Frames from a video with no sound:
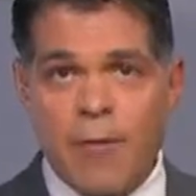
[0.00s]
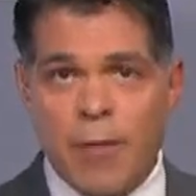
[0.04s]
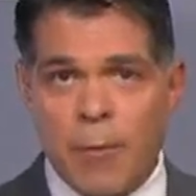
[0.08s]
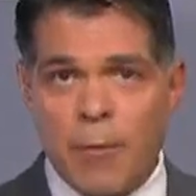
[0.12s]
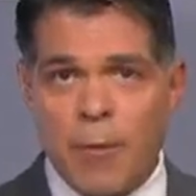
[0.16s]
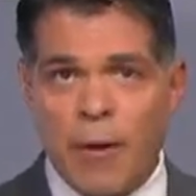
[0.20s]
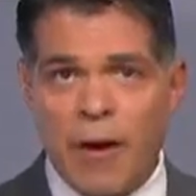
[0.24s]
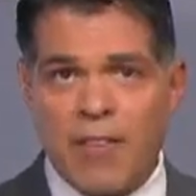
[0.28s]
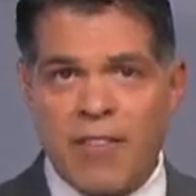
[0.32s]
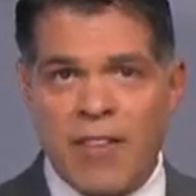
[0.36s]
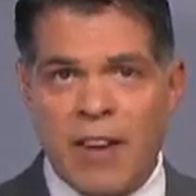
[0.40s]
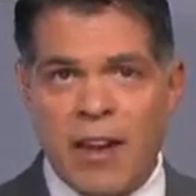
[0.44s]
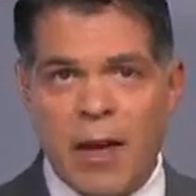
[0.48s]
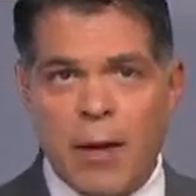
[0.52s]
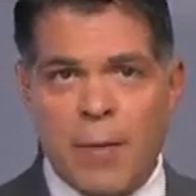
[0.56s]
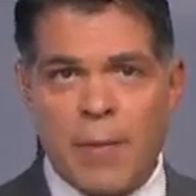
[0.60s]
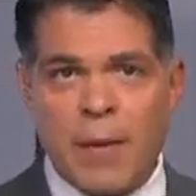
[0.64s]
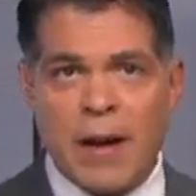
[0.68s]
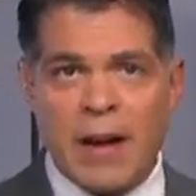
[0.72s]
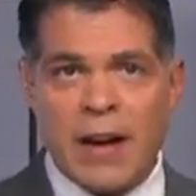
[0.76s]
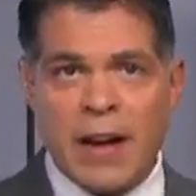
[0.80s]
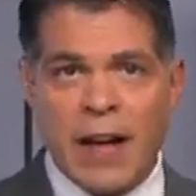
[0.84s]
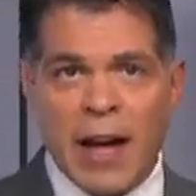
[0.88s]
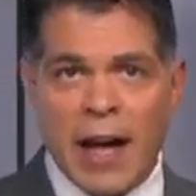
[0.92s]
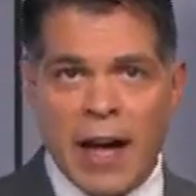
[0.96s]
the president
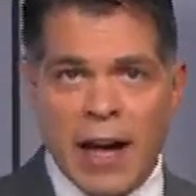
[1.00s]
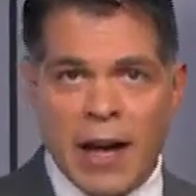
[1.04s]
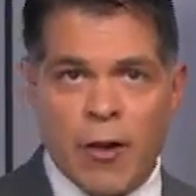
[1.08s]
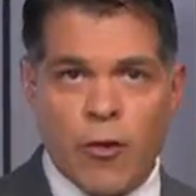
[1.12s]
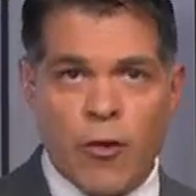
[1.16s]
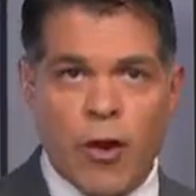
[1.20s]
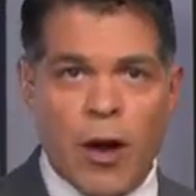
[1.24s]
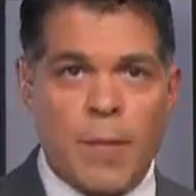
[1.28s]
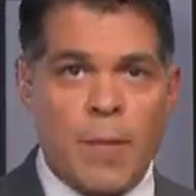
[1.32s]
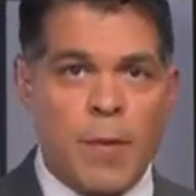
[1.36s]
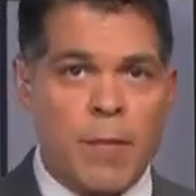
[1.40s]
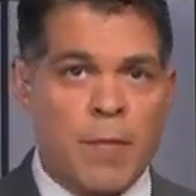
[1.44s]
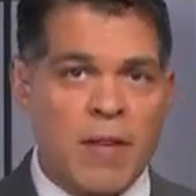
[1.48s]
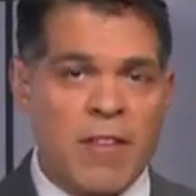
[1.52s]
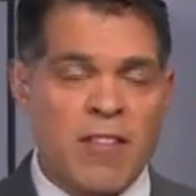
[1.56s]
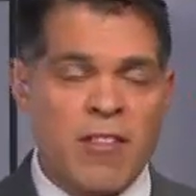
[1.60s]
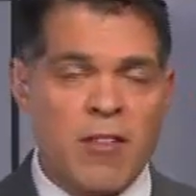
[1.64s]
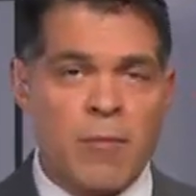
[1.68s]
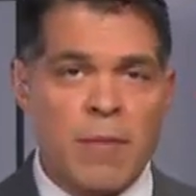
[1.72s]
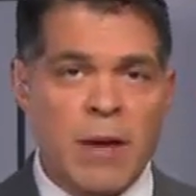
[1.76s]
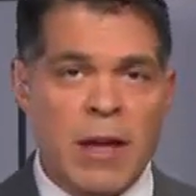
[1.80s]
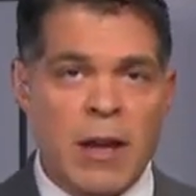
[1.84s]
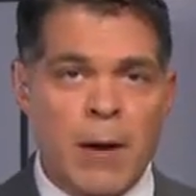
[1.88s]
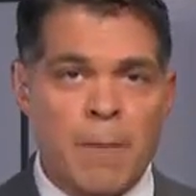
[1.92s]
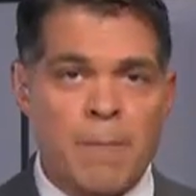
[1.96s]
committed a high crime or
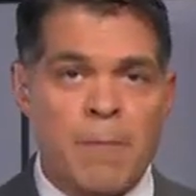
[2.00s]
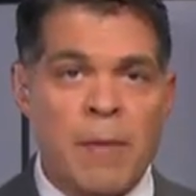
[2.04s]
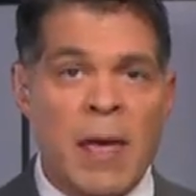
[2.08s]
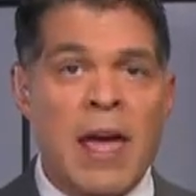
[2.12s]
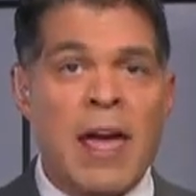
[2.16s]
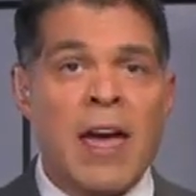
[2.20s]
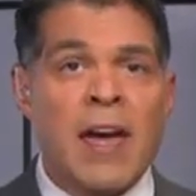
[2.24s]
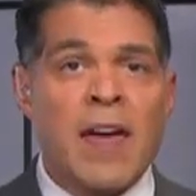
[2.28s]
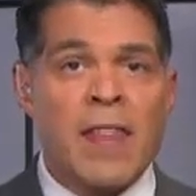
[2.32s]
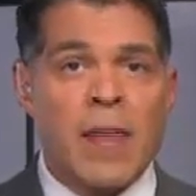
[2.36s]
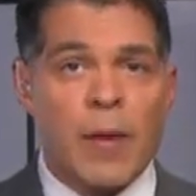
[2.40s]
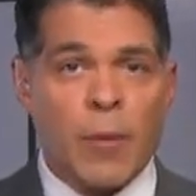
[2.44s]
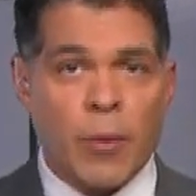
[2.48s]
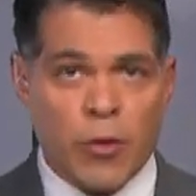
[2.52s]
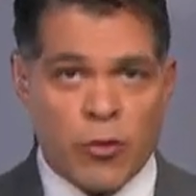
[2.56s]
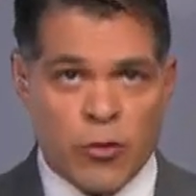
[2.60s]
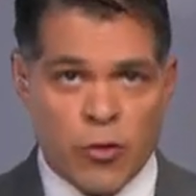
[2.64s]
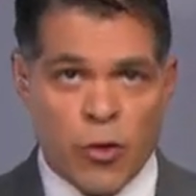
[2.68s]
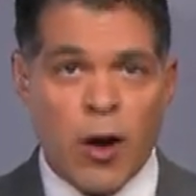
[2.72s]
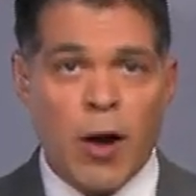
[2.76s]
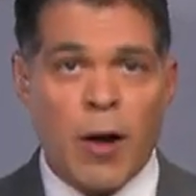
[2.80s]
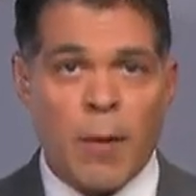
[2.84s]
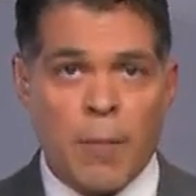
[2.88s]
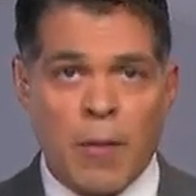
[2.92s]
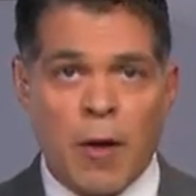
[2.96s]
misdemeanor, they will
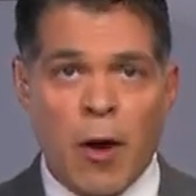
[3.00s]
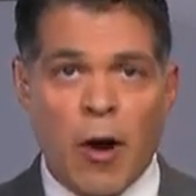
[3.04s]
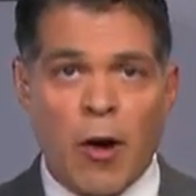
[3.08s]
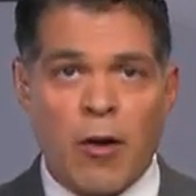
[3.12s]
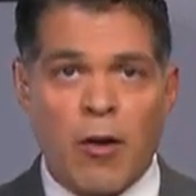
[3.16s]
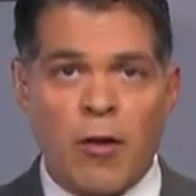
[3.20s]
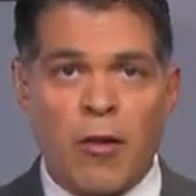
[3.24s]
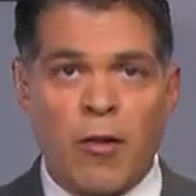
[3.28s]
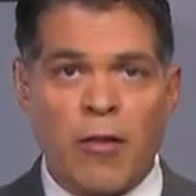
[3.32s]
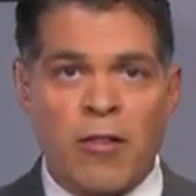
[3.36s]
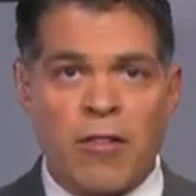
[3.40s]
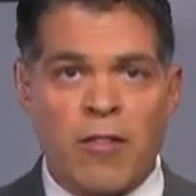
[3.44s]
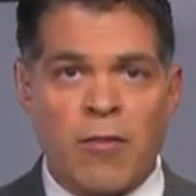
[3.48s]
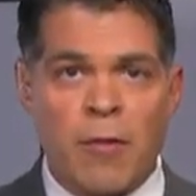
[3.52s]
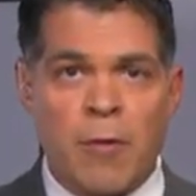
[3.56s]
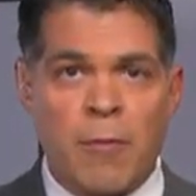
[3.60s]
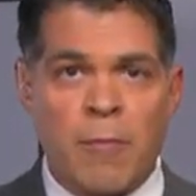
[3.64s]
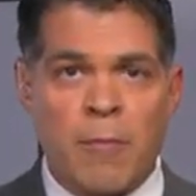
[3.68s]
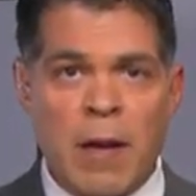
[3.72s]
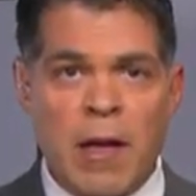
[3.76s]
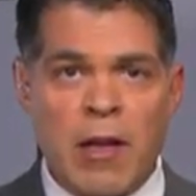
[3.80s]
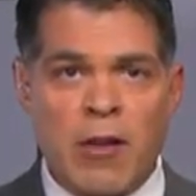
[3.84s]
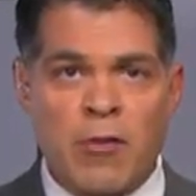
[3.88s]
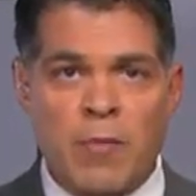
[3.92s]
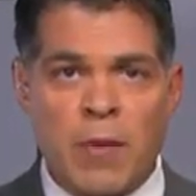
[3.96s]
draw up the articles of
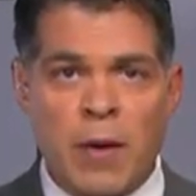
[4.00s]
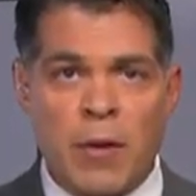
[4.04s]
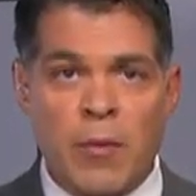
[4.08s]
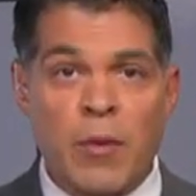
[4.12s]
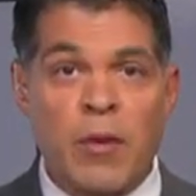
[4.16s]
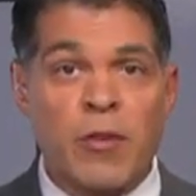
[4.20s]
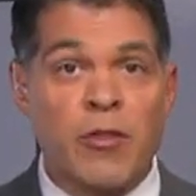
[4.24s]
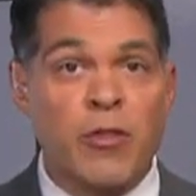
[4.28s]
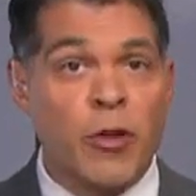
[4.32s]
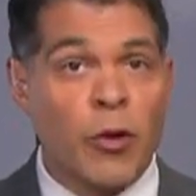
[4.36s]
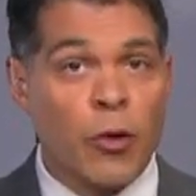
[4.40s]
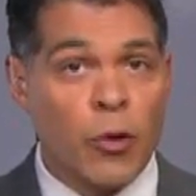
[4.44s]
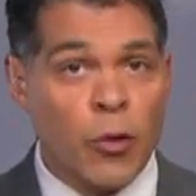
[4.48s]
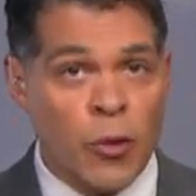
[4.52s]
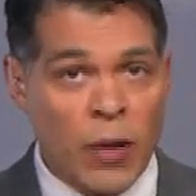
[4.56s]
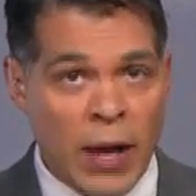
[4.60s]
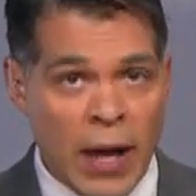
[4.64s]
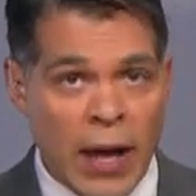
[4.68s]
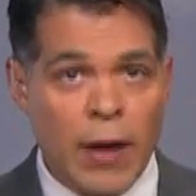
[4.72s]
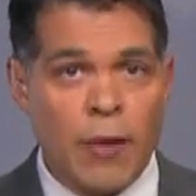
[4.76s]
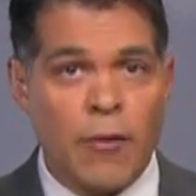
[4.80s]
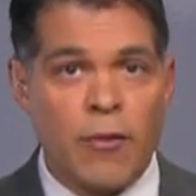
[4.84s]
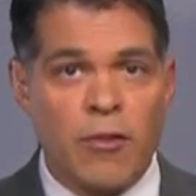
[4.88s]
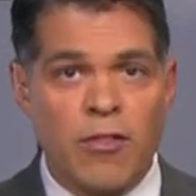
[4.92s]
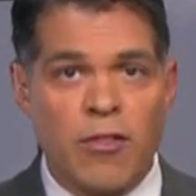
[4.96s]
impeachment, which the whole
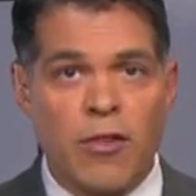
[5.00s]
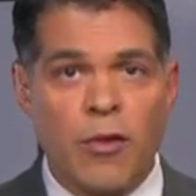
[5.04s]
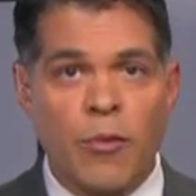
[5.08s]
House